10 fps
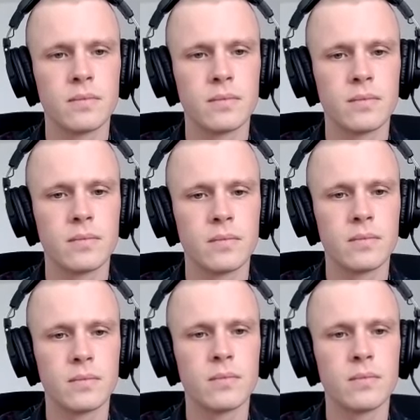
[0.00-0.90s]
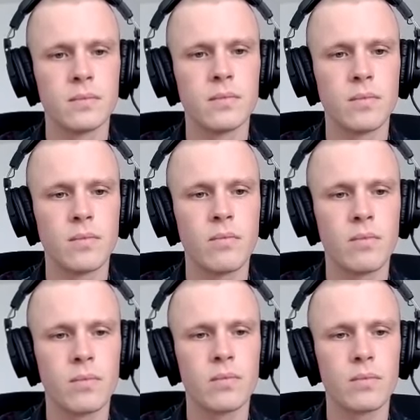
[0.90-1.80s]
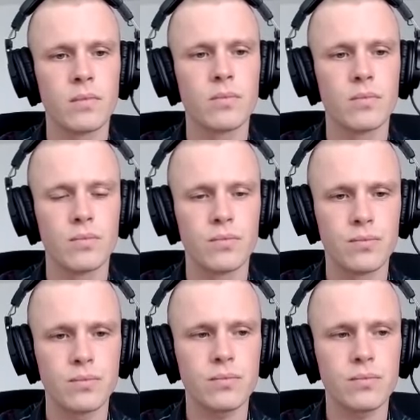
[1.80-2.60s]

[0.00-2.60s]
The person shown says nothing.